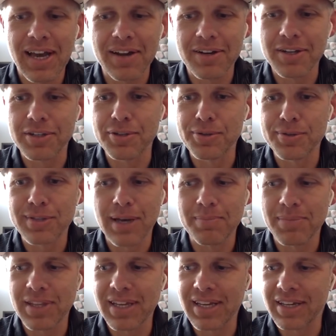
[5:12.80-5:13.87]
how to do
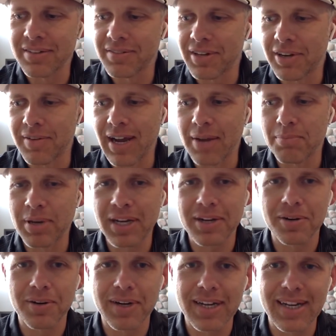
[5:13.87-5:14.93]
something around
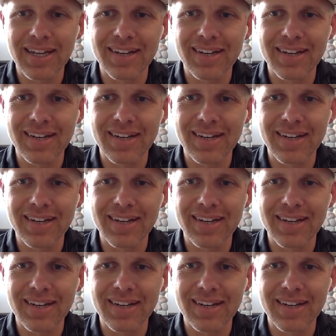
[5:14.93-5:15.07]
Bitcoin.